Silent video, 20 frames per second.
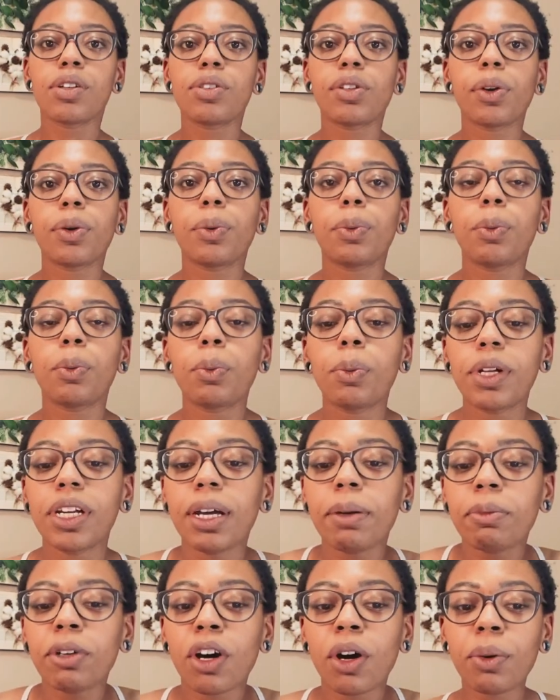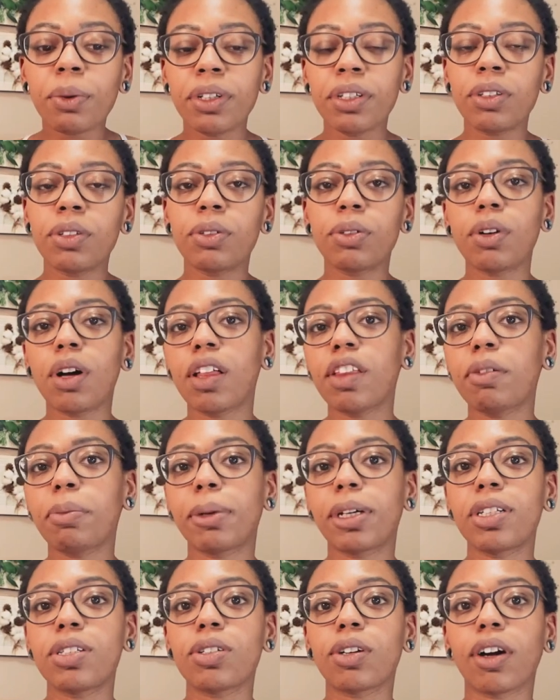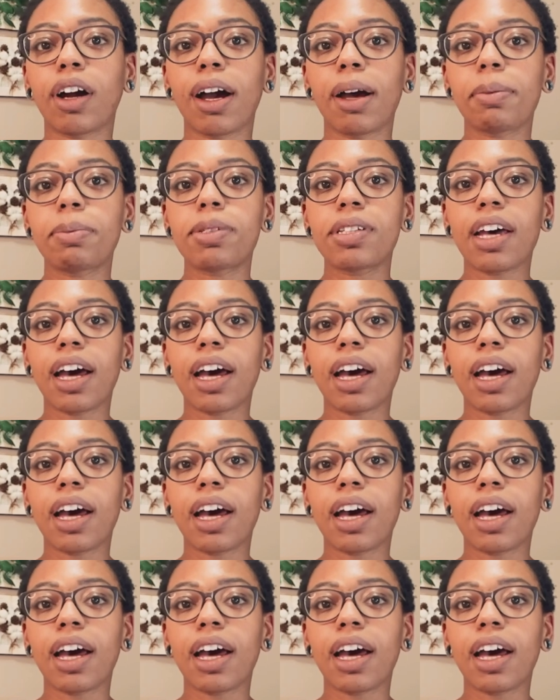So when I'm going through all of my scraps,